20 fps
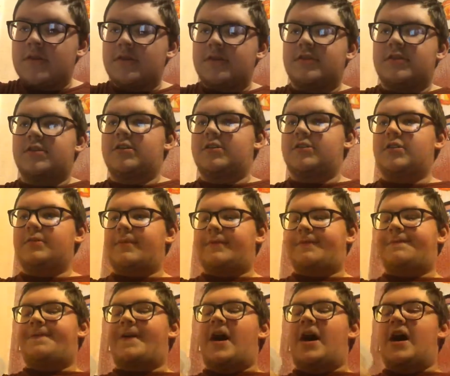So number
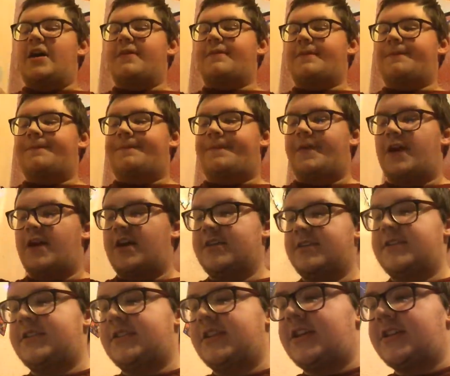5
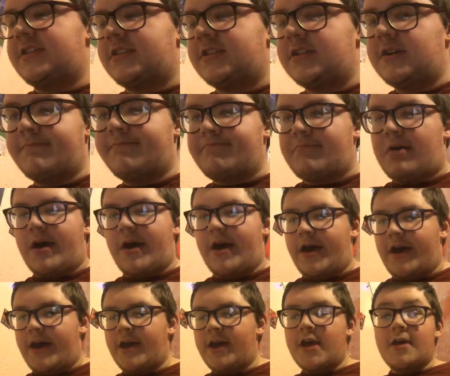versus
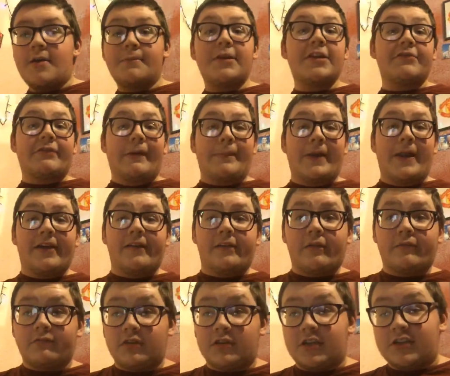number. Please have like
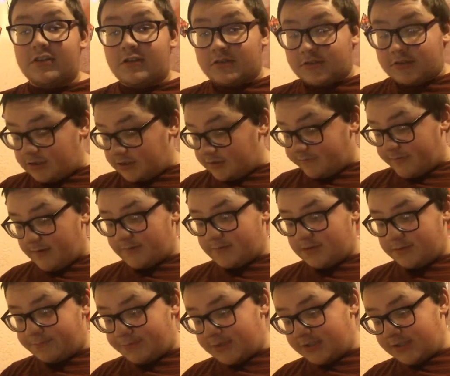them that he done so very
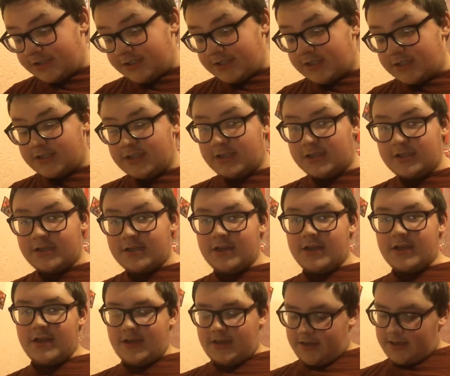much appreciated.
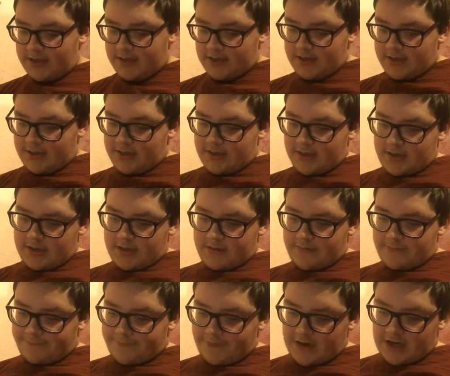
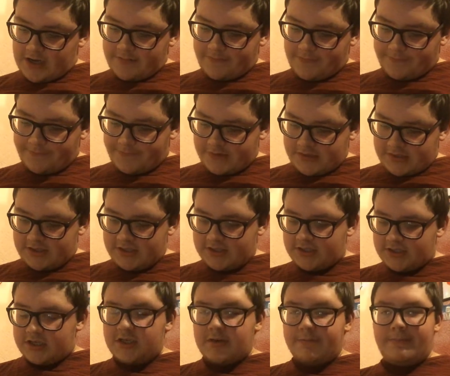5
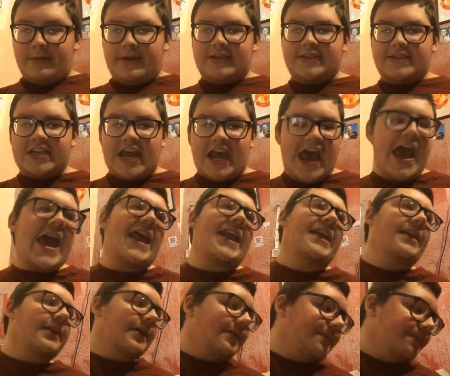versus number 10.